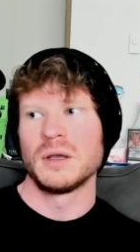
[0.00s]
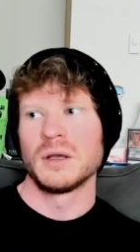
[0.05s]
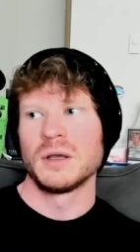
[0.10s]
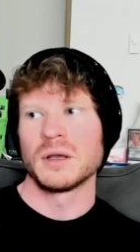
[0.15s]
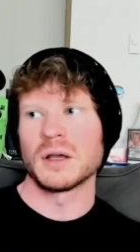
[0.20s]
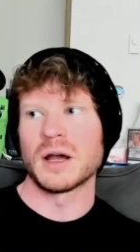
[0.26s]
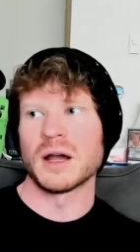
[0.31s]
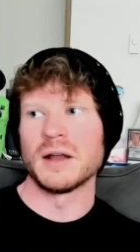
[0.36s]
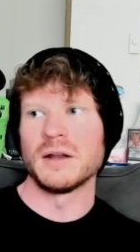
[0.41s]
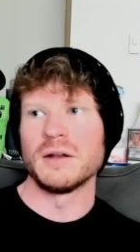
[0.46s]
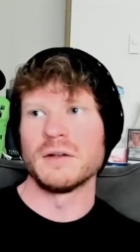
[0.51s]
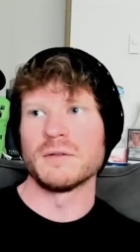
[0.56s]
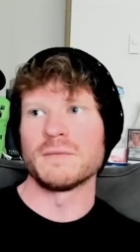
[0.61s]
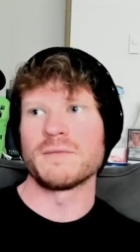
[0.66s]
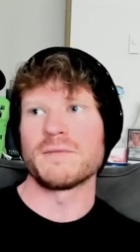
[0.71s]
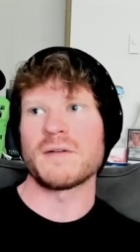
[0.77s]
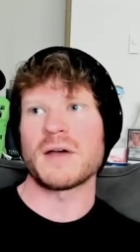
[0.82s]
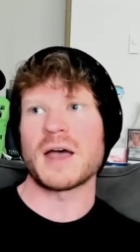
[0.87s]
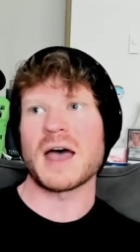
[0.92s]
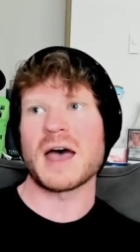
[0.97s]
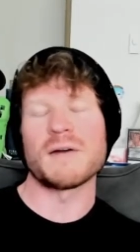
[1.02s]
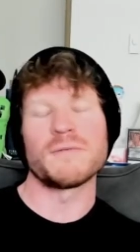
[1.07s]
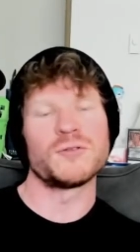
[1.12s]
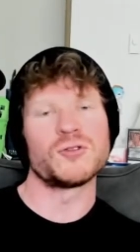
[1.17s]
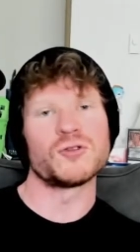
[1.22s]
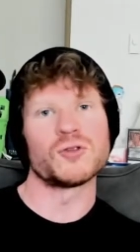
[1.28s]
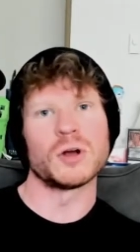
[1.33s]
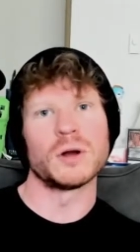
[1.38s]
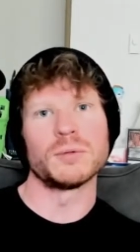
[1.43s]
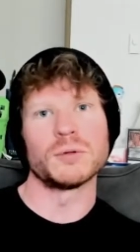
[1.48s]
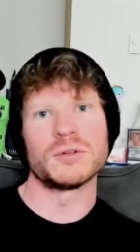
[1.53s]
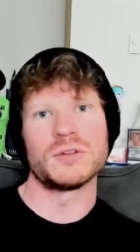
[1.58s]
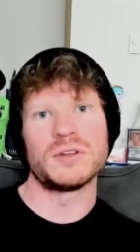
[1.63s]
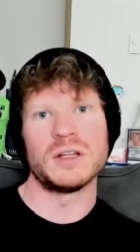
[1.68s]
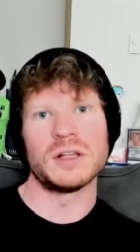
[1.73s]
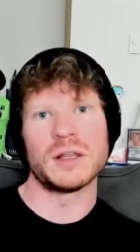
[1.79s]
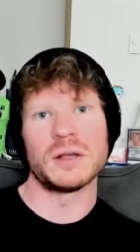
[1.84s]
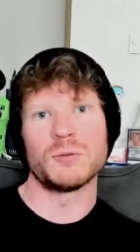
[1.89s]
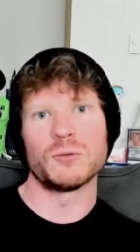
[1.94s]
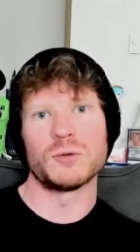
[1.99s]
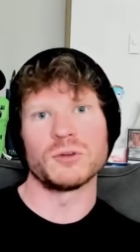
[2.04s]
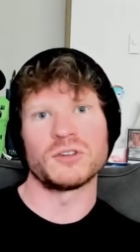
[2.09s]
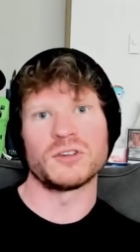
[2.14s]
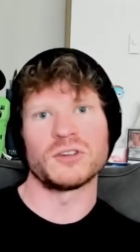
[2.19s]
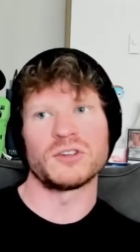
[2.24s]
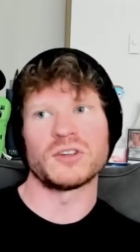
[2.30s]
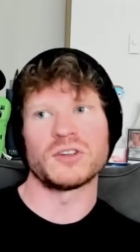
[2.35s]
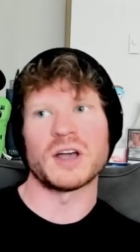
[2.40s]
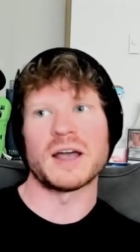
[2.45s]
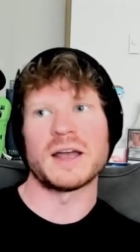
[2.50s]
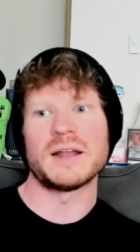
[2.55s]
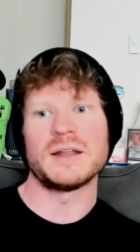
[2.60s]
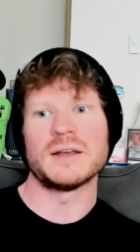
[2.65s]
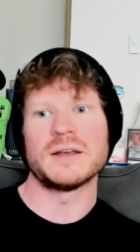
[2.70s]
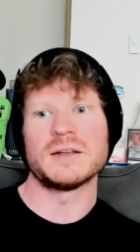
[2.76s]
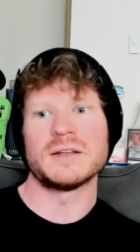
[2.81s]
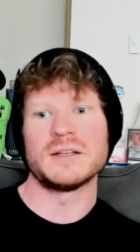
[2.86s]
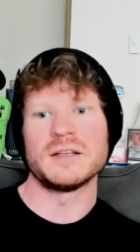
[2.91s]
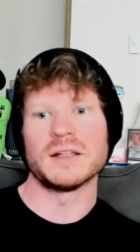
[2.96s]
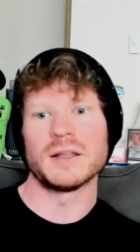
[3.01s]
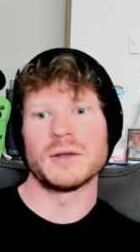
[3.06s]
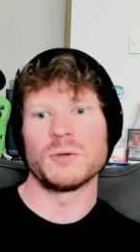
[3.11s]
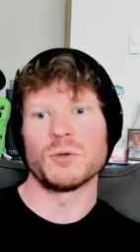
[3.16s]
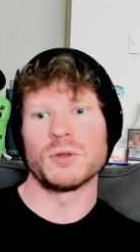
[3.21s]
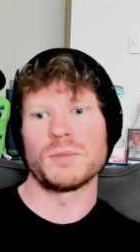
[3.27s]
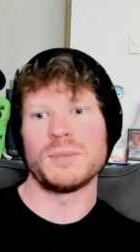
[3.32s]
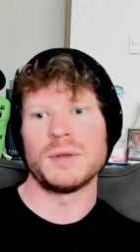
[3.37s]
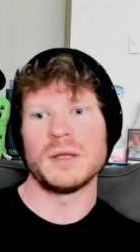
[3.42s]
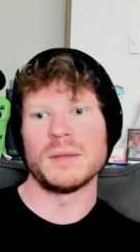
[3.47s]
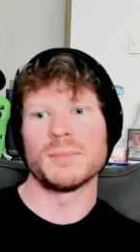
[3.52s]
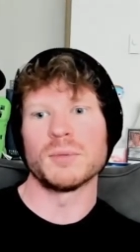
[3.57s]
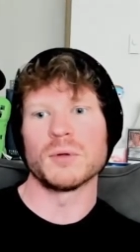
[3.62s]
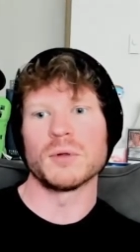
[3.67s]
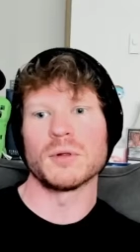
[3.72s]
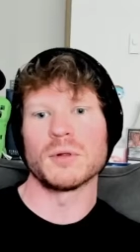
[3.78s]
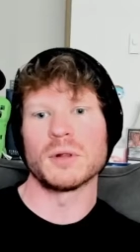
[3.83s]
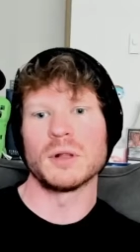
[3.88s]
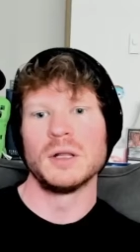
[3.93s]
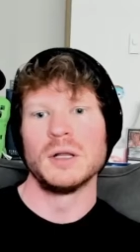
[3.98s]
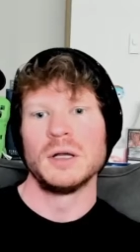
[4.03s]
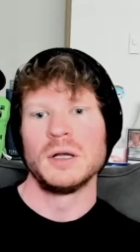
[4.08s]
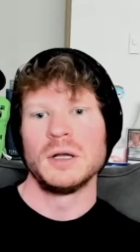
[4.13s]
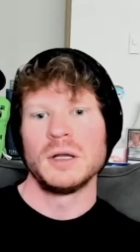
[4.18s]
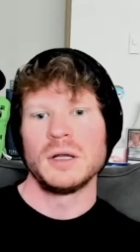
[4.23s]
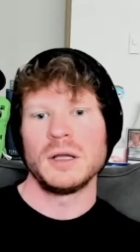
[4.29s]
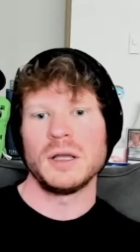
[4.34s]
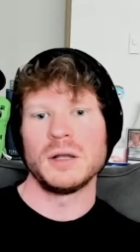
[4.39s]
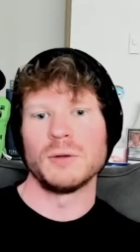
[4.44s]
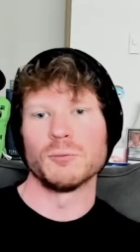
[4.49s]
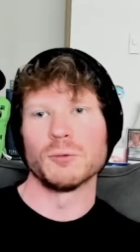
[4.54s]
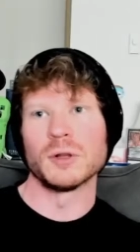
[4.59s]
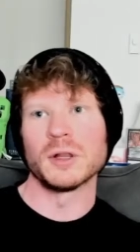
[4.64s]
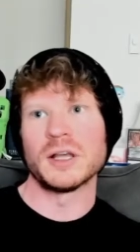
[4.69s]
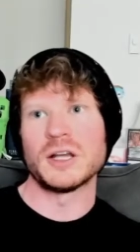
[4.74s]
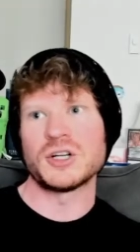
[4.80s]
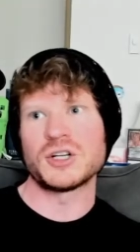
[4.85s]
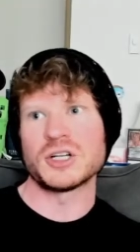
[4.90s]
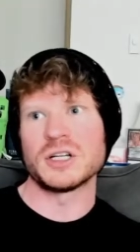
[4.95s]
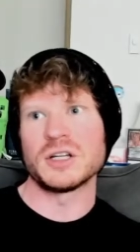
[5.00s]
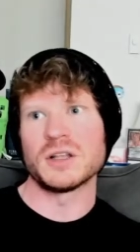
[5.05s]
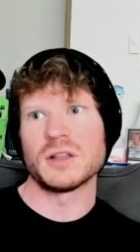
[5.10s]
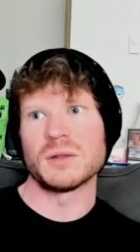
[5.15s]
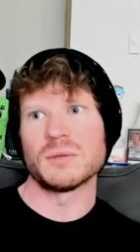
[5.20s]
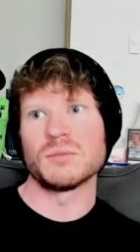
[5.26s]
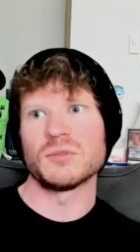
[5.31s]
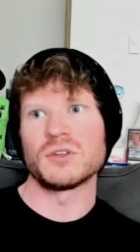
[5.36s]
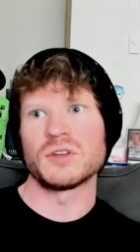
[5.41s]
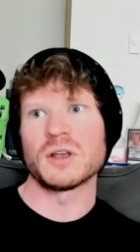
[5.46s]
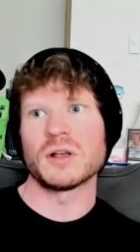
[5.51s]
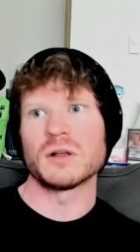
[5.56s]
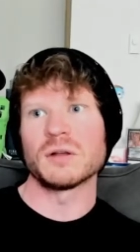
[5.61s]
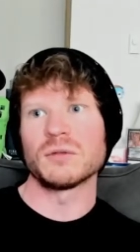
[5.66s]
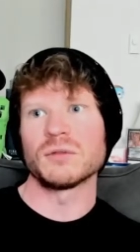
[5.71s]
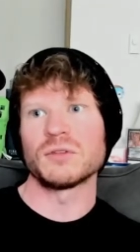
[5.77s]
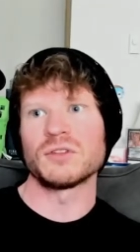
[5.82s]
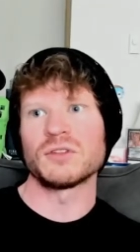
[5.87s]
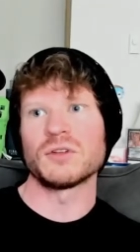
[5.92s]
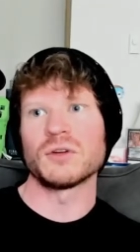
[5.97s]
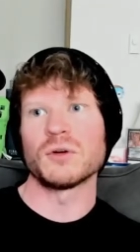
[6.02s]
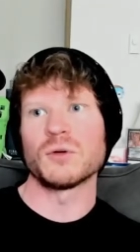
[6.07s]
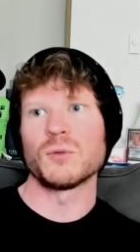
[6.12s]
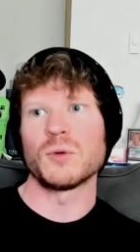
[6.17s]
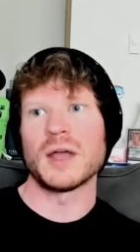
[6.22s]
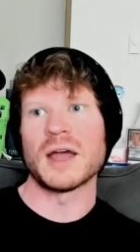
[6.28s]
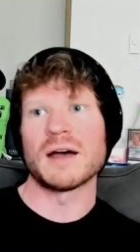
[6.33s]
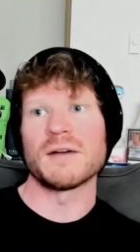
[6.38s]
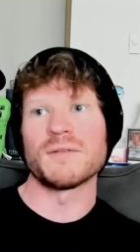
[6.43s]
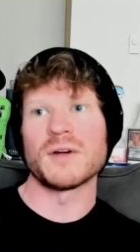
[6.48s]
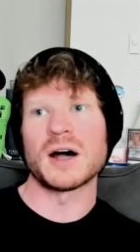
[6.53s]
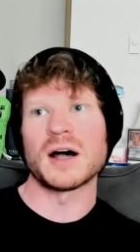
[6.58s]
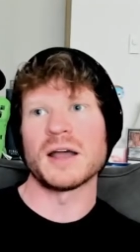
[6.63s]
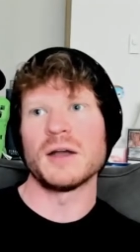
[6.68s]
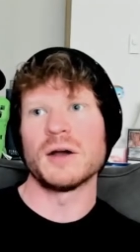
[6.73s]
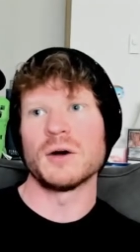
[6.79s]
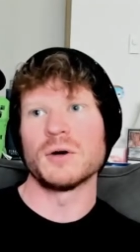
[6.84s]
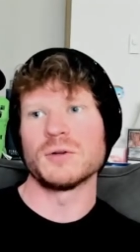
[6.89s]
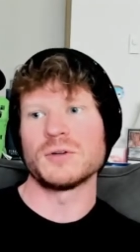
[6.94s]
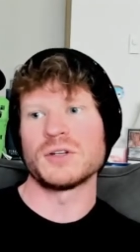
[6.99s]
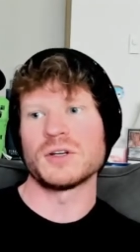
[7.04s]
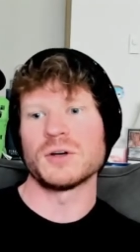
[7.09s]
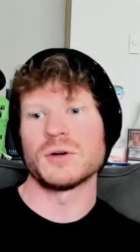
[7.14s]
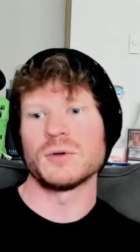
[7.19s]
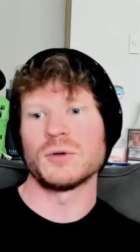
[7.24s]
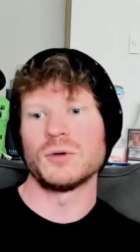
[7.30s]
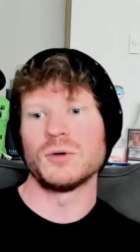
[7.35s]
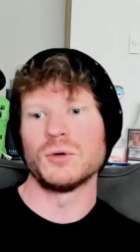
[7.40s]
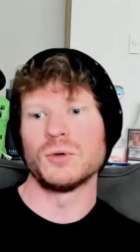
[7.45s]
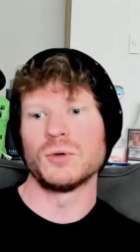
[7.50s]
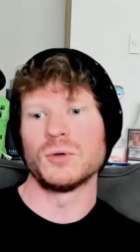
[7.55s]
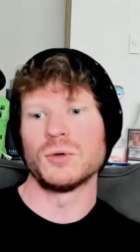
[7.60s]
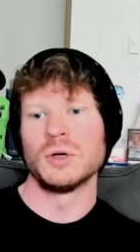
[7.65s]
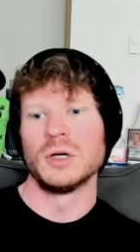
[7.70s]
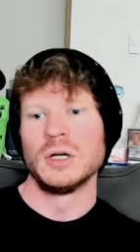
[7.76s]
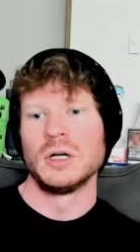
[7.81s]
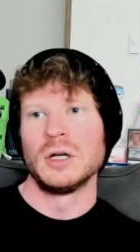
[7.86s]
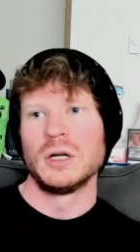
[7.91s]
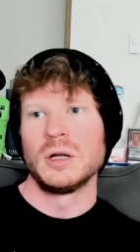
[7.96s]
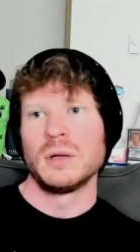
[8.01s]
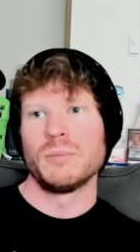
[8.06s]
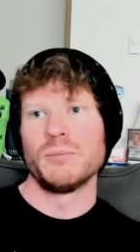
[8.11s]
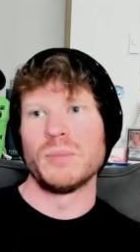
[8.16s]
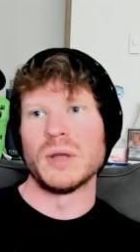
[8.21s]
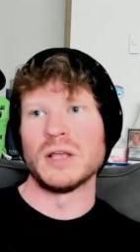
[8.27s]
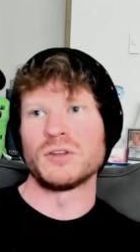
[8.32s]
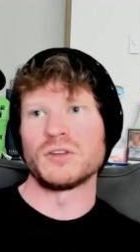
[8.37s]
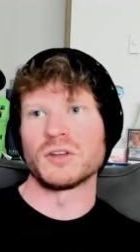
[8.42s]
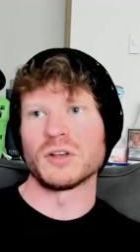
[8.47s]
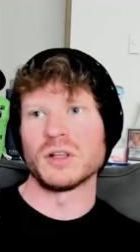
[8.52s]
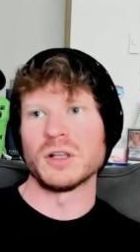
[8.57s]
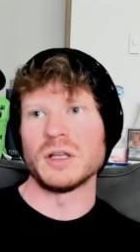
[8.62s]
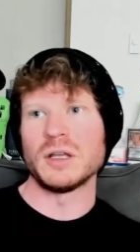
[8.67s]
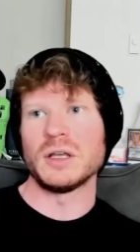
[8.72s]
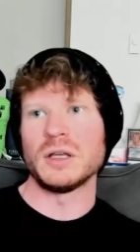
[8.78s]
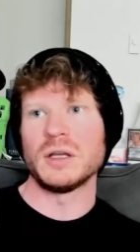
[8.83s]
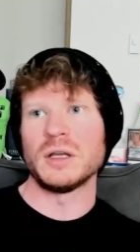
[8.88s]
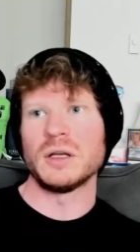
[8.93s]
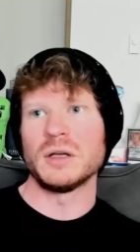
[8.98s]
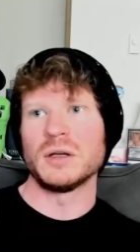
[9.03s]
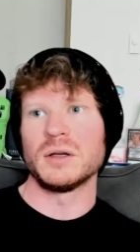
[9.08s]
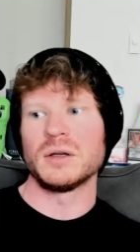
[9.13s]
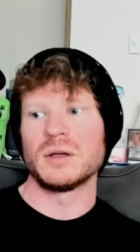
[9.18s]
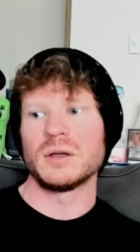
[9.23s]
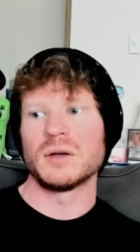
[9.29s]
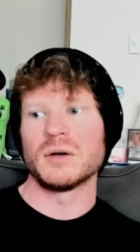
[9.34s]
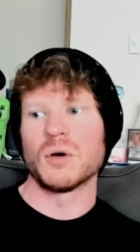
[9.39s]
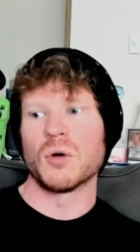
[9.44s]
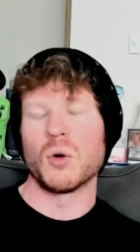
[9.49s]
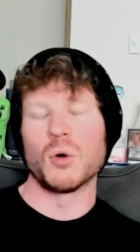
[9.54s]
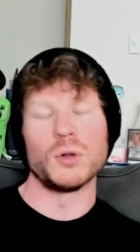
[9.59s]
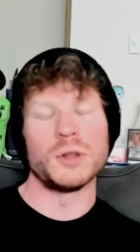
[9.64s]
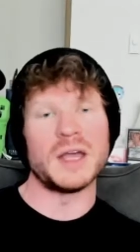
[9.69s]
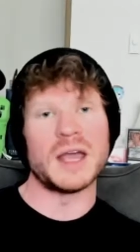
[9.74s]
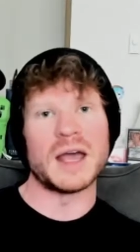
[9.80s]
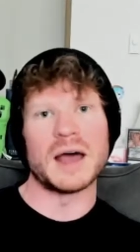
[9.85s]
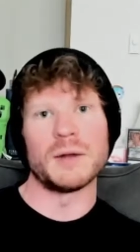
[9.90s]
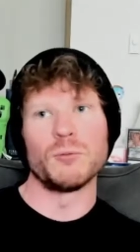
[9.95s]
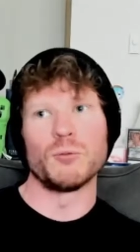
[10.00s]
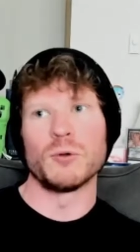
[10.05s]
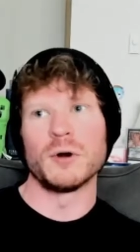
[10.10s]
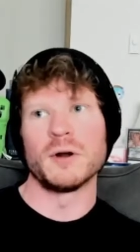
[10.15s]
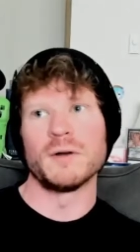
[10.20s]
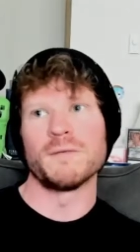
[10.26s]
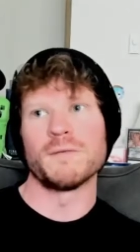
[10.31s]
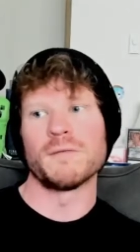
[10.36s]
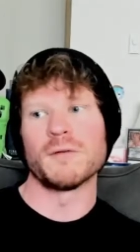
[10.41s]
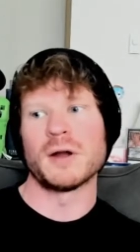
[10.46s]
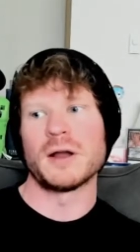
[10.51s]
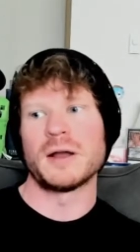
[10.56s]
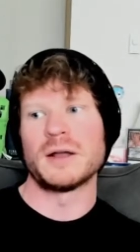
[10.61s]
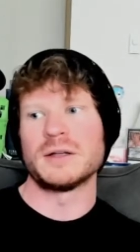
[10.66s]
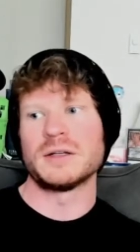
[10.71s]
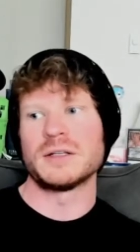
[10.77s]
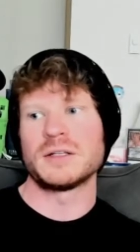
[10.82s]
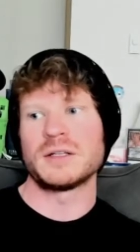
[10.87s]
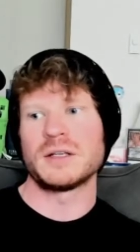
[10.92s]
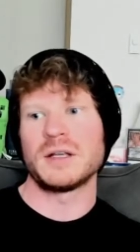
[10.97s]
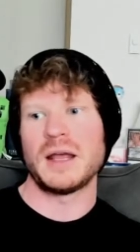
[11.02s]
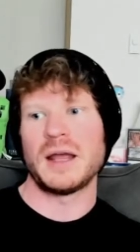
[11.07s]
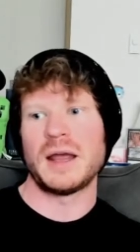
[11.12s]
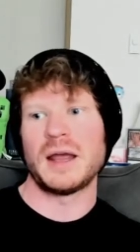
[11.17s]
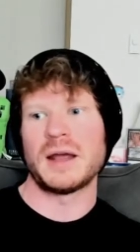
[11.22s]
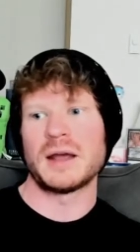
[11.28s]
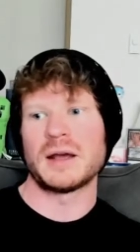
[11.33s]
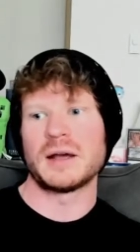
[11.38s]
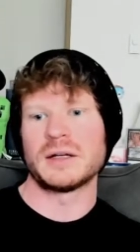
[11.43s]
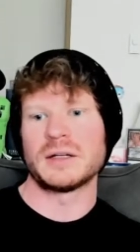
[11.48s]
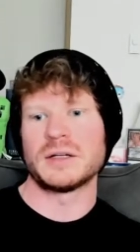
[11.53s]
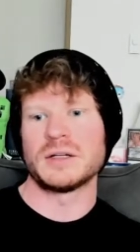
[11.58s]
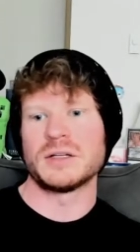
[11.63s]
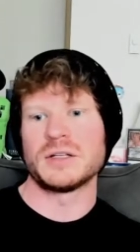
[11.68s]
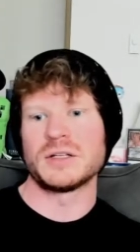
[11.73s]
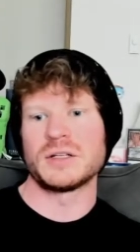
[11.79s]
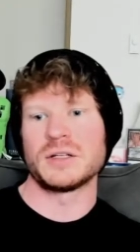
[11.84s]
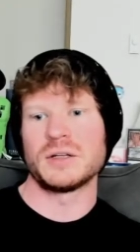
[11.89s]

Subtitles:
kind of have trouble dealing with society and dealing with people in relation to themselves. So we have Ioto, who basically only had one friend, and